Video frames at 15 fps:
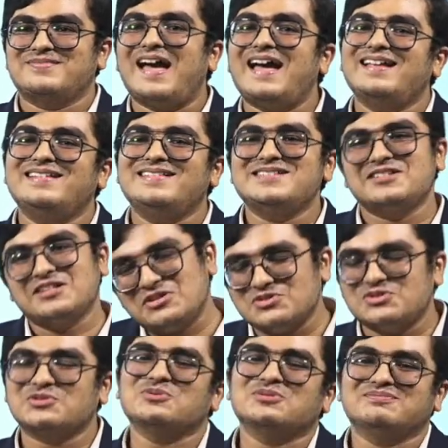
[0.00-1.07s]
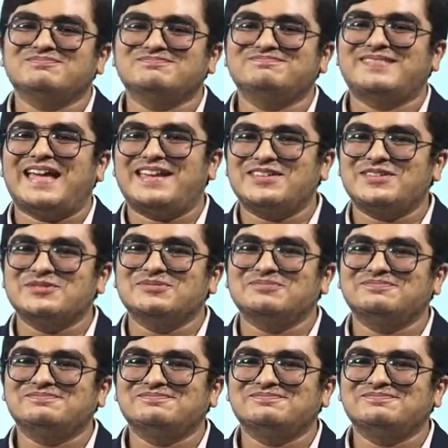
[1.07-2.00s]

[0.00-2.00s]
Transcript: I'll see you soon. Thank you.